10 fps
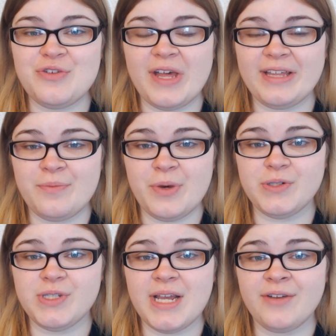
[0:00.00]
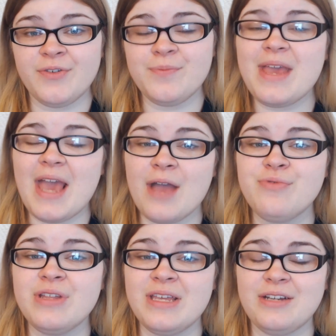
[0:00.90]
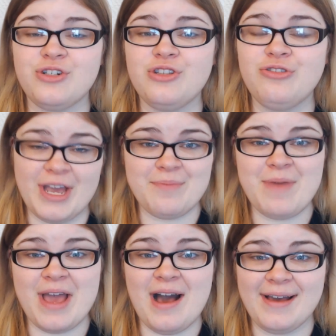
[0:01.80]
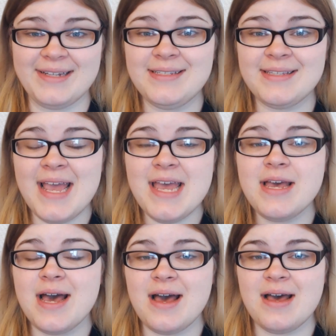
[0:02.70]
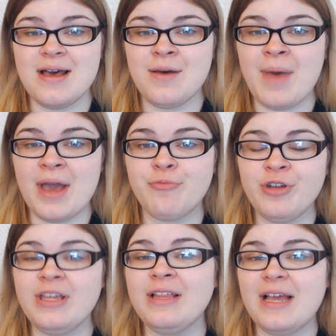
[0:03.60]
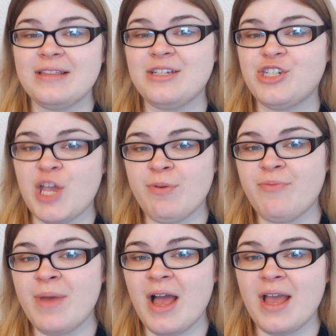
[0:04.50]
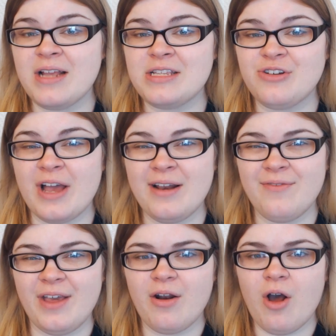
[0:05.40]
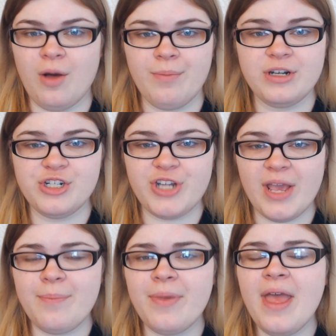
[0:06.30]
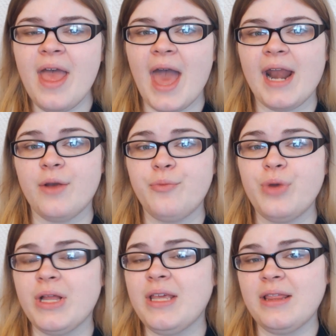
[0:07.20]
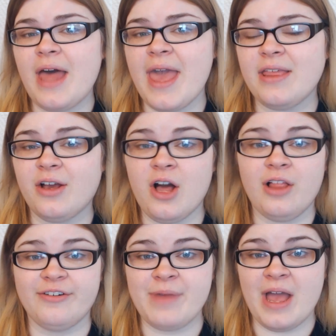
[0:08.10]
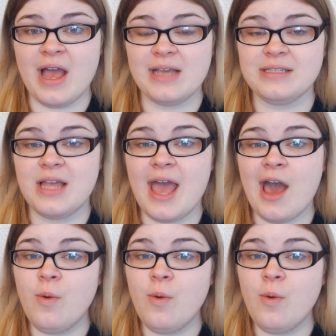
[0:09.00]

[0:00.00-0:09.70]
face do you like the most? And for me, I really like my eyes. Um, I really like the shape of my eyes. They're kind of like an almond shape. And I really like the color of my eyes.